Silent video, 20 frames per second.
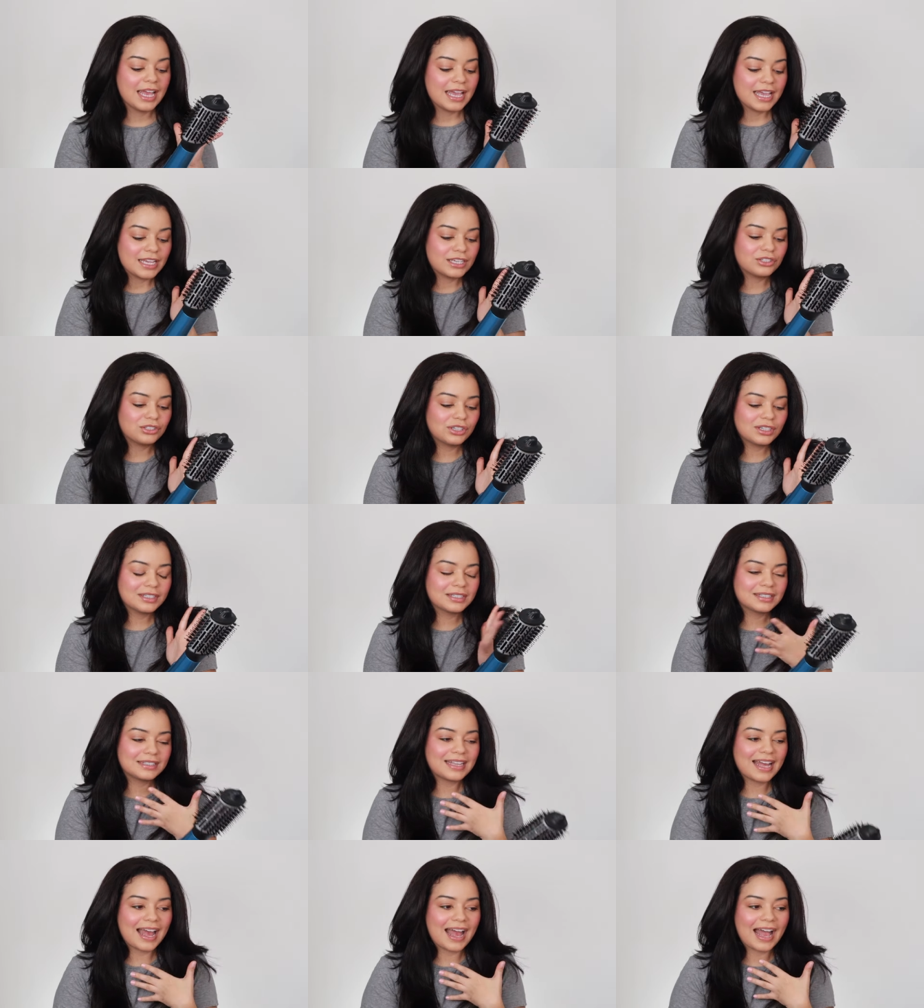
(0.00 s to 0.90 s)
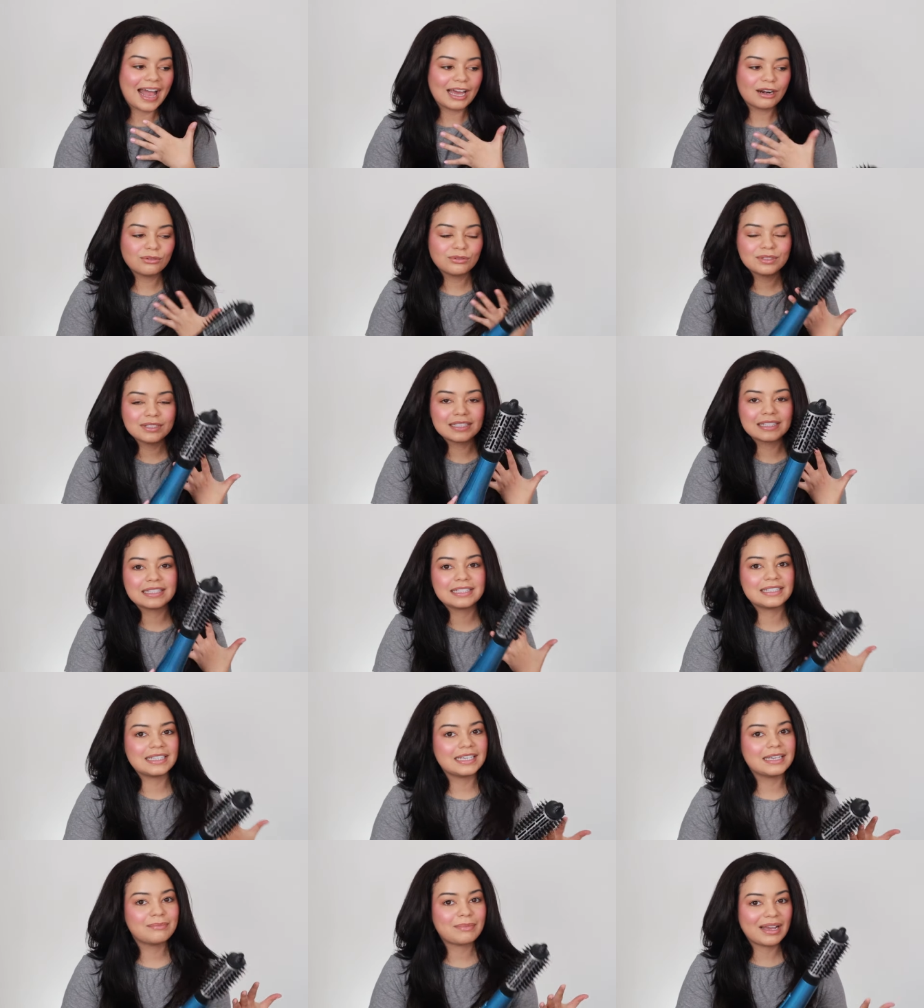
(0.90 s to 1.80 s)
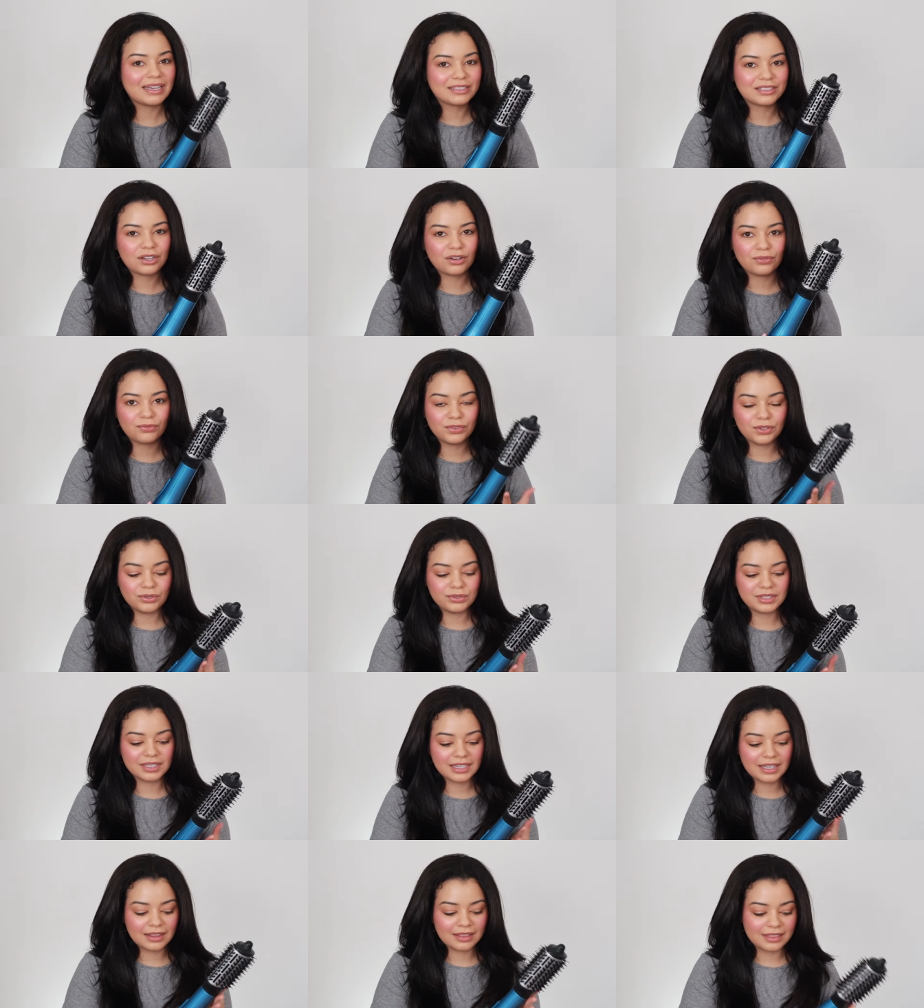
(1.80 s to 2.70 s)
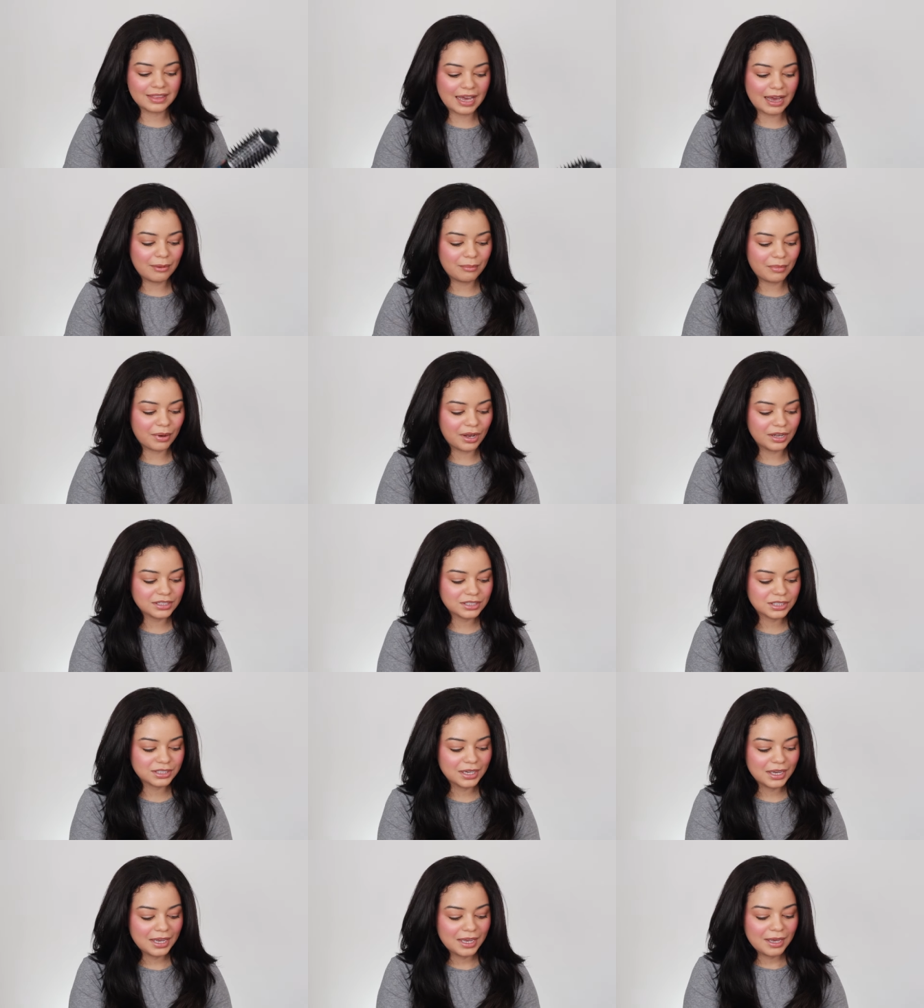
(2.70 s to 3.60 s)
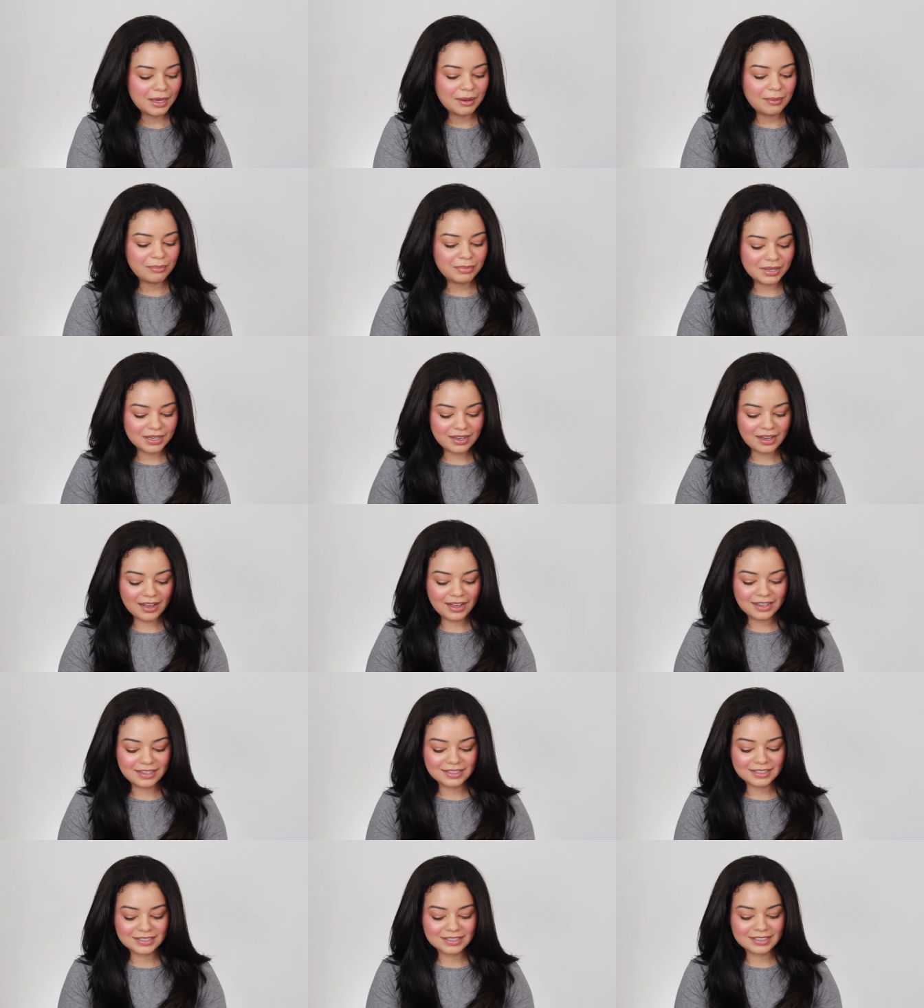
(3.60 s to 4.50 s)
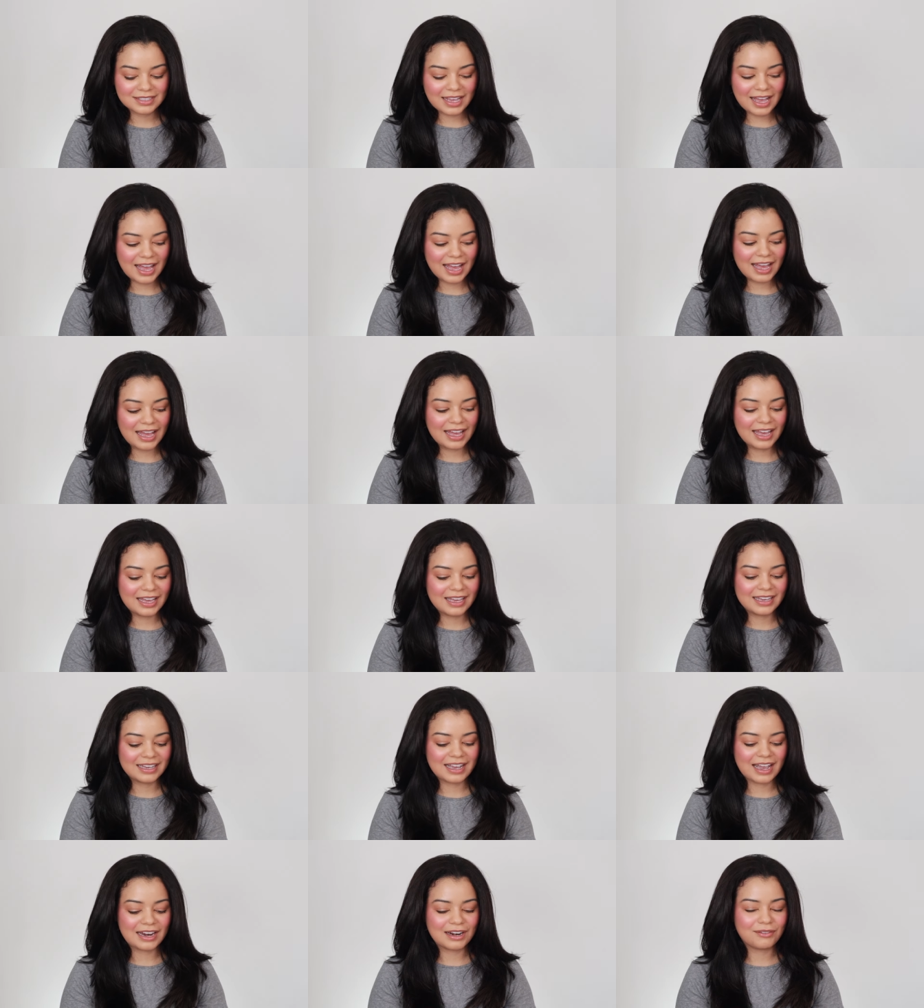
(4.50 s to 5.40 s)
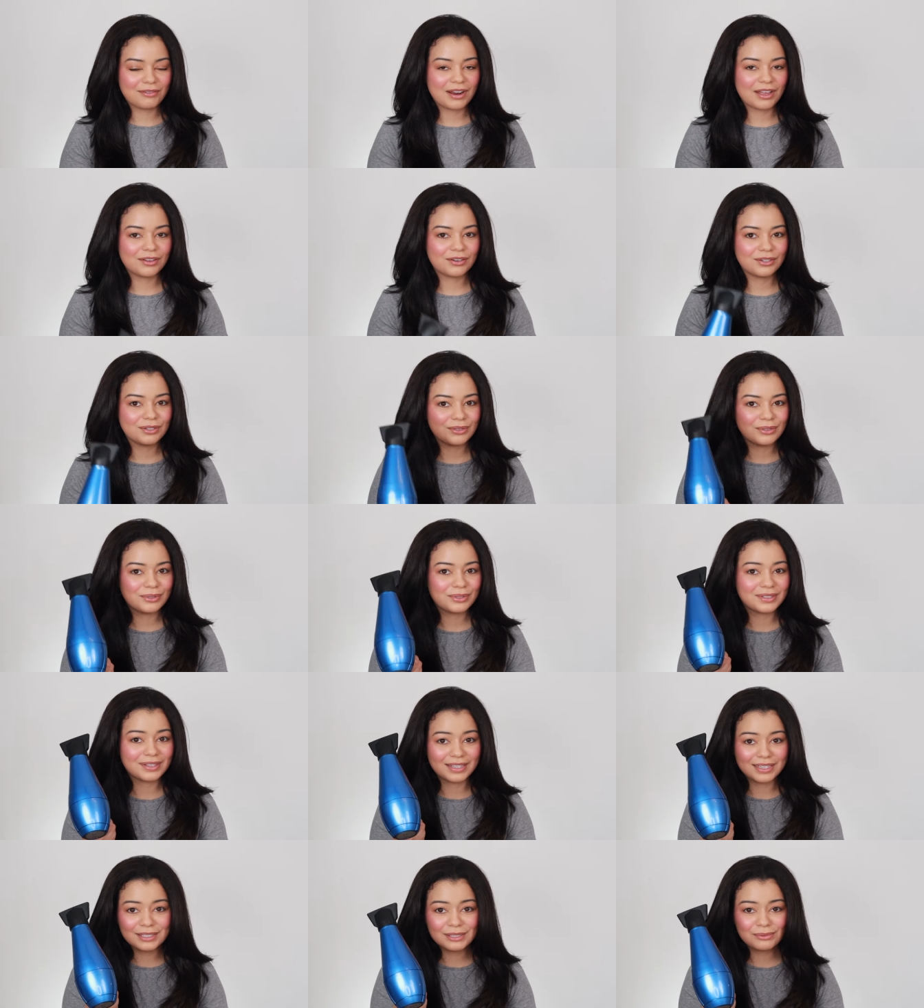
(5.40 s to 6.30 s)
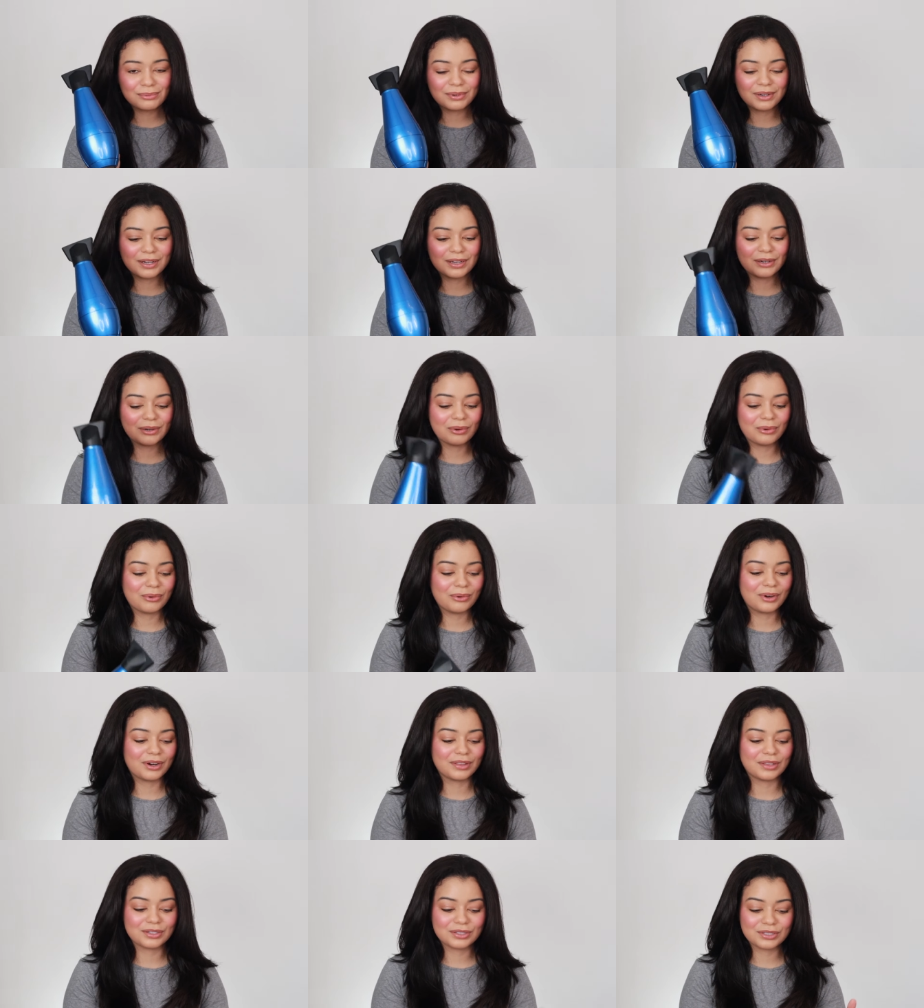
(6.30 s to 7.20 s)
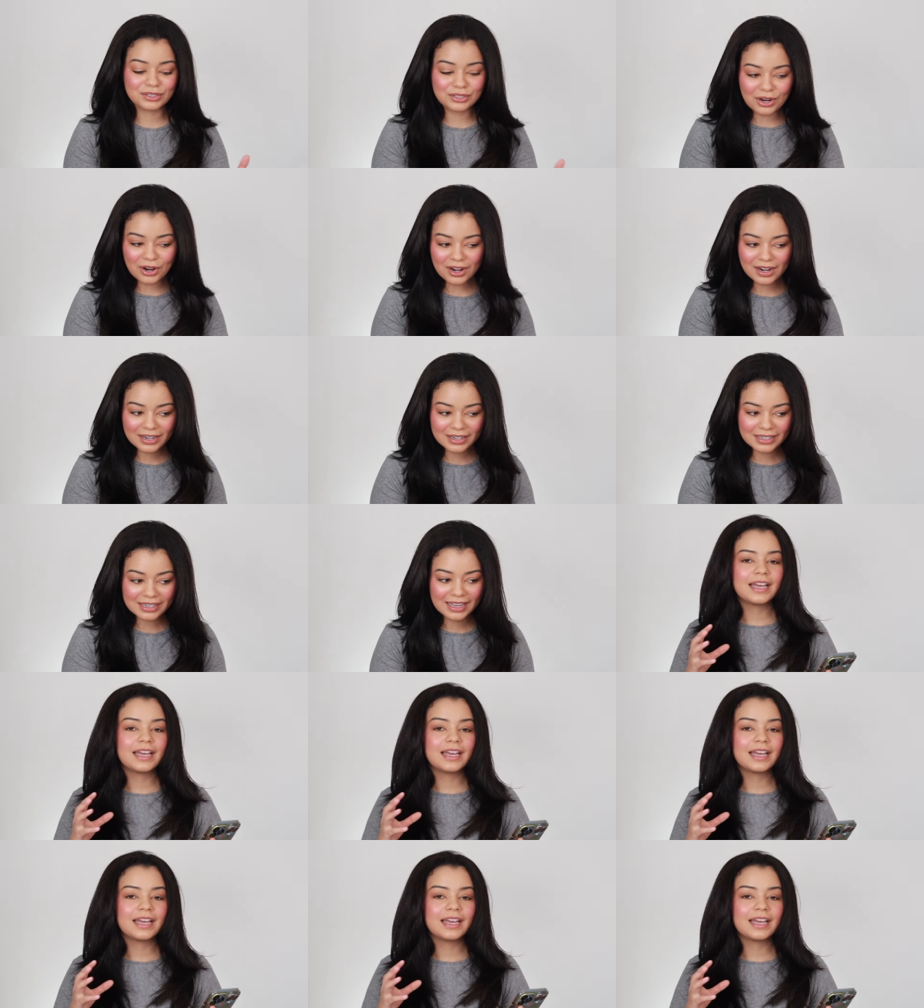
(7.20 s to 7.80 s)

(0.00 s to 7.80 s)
It's just that I don't see myself using it that much because I kind of rather use this one or the Shark.